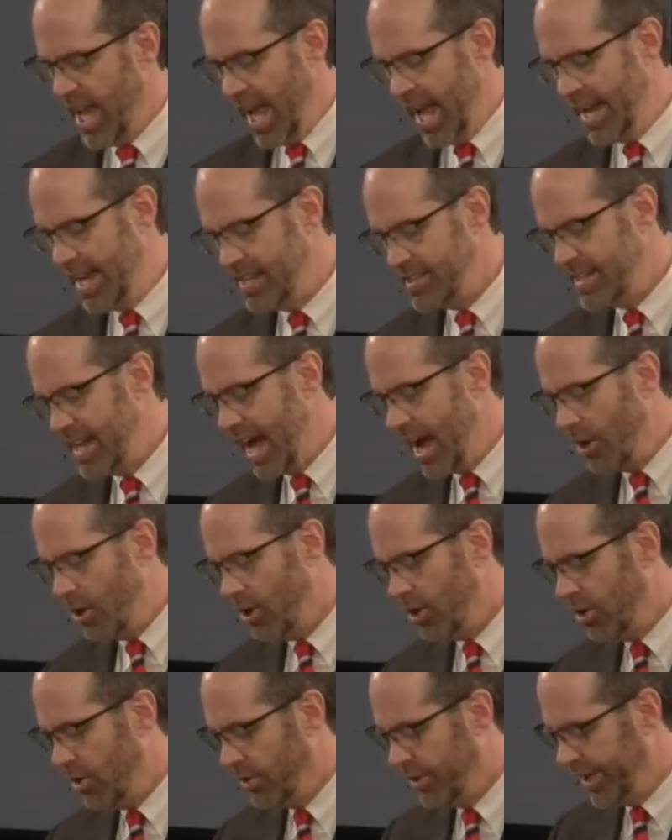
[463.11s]
and he's now
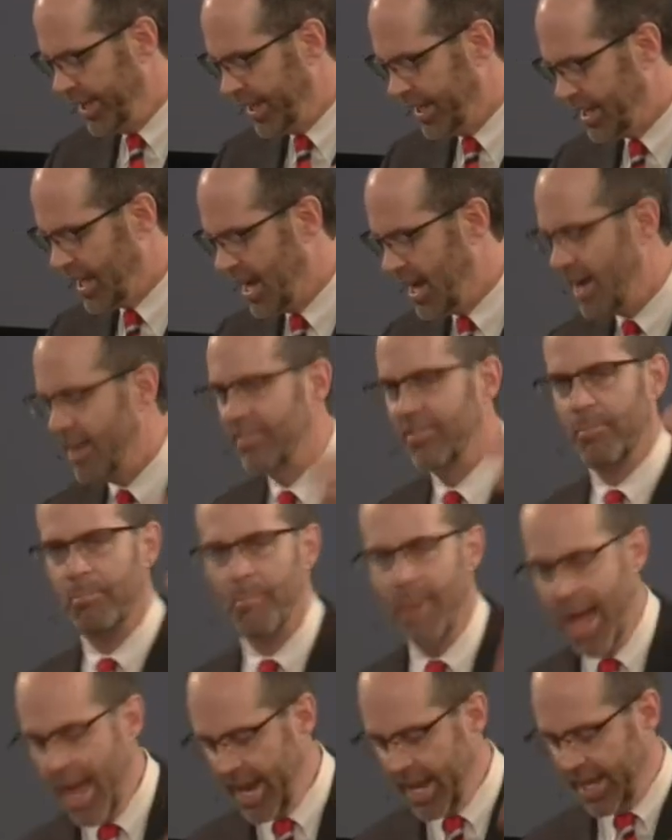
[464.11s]
holding God's
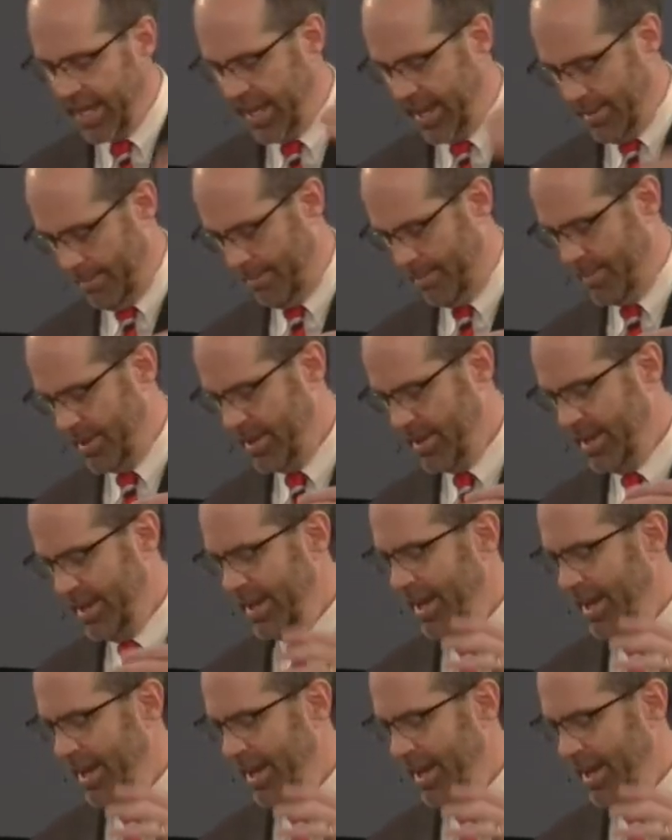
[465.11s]
mannequin.